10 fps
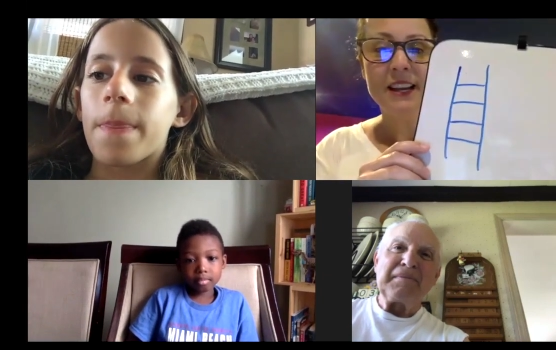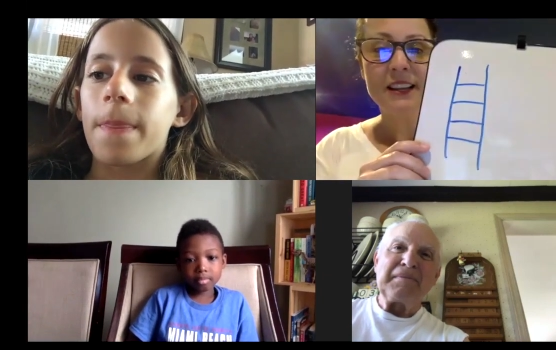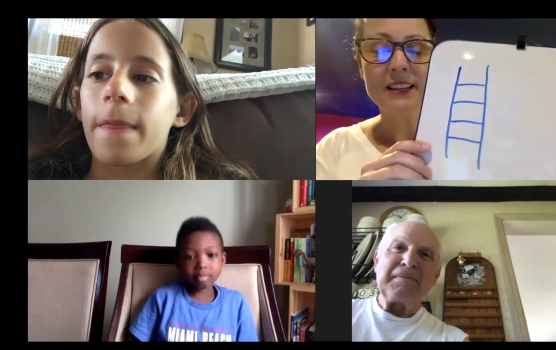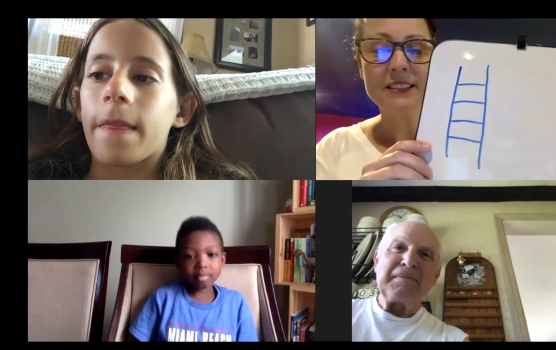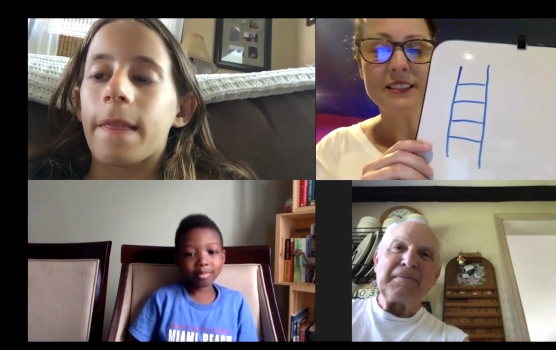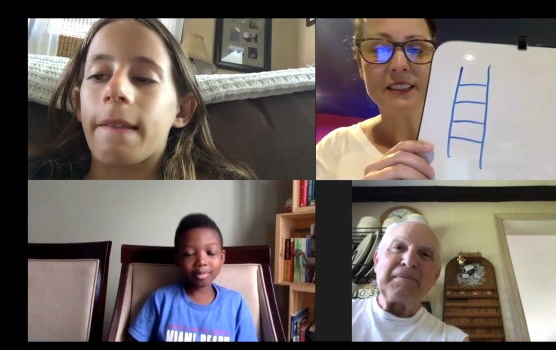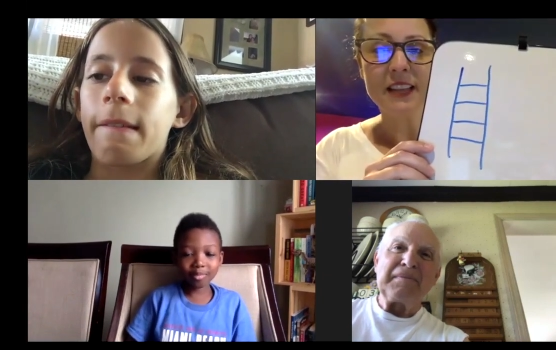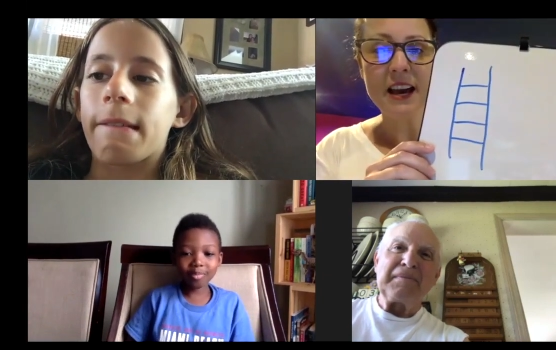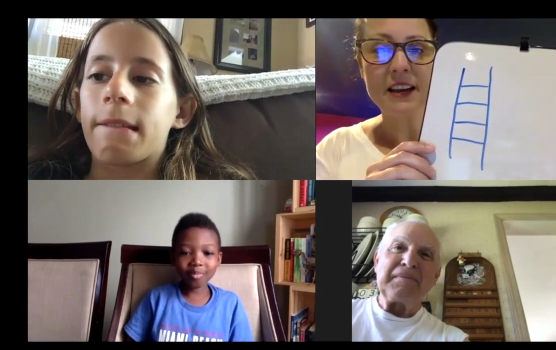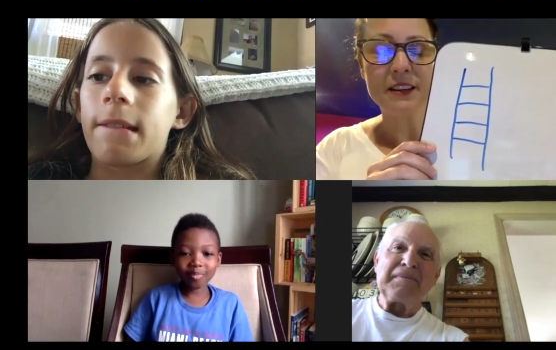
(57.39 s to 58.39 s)
Speaker 1: That's a
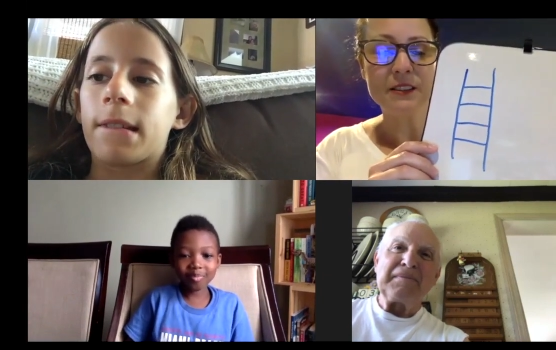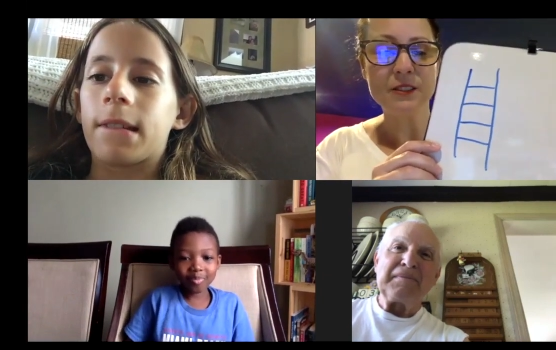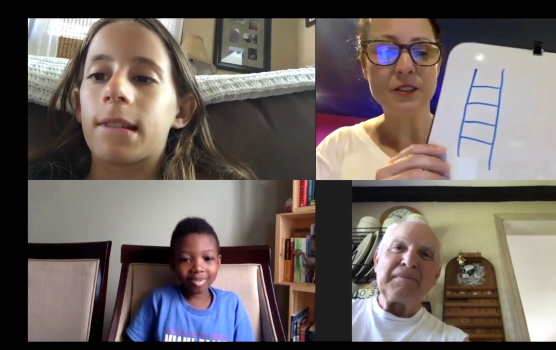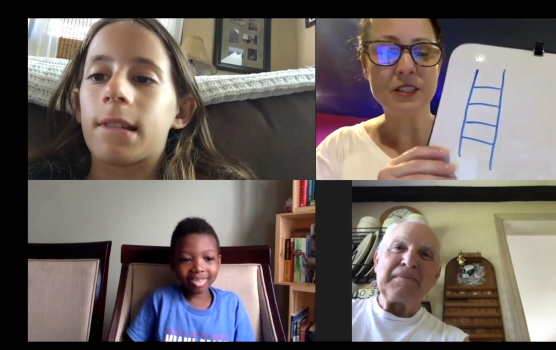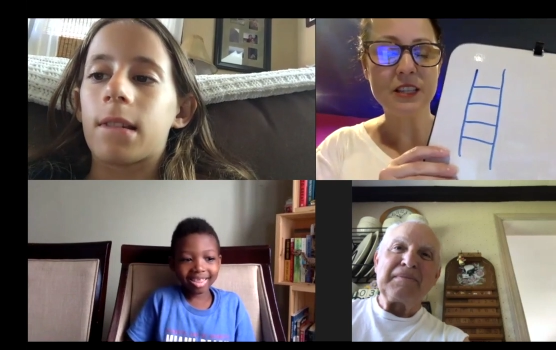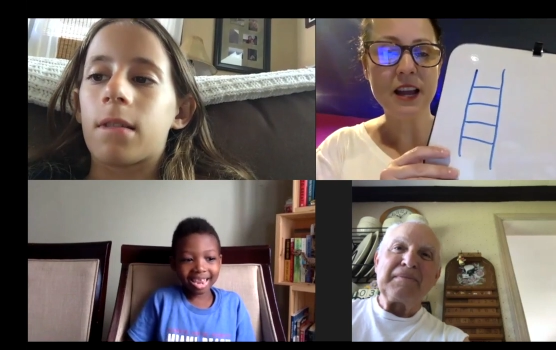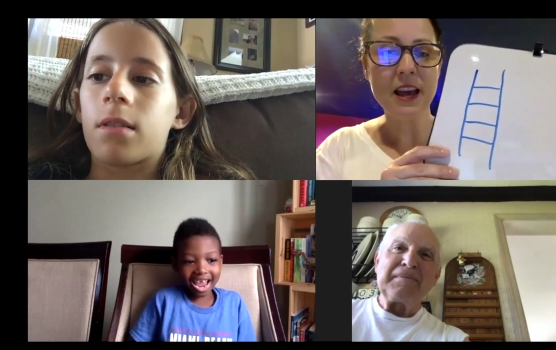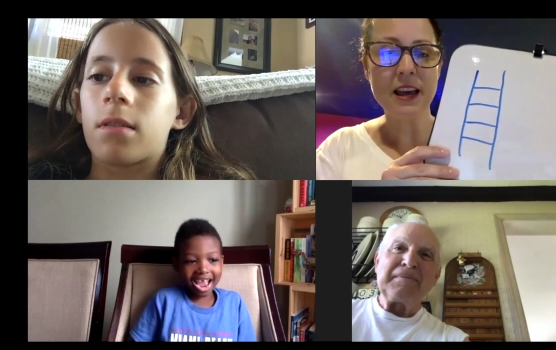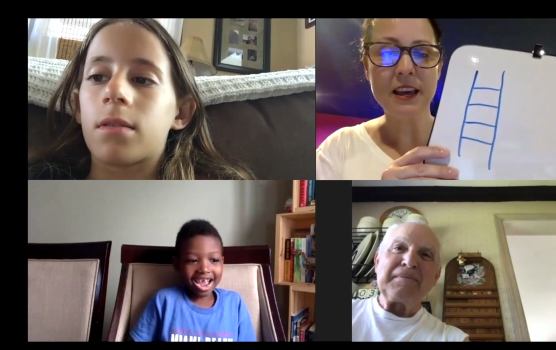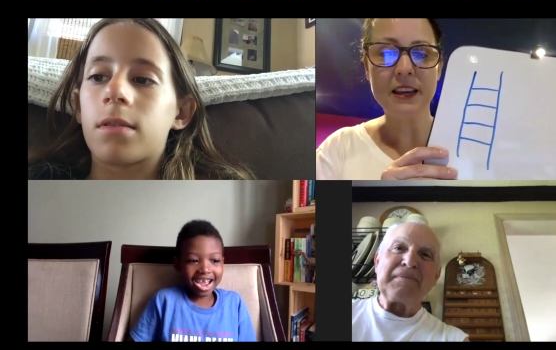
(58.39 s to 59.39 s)
ladder. So
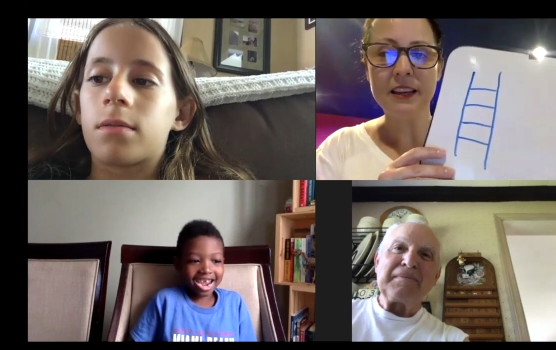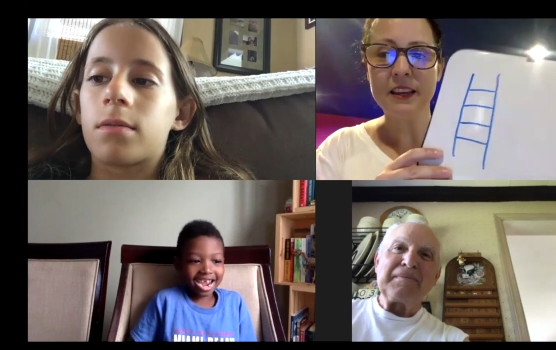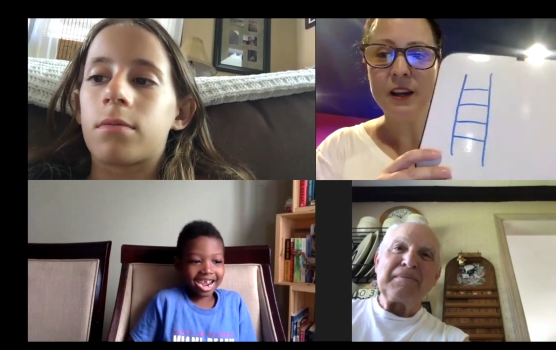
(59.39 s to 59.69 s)
today,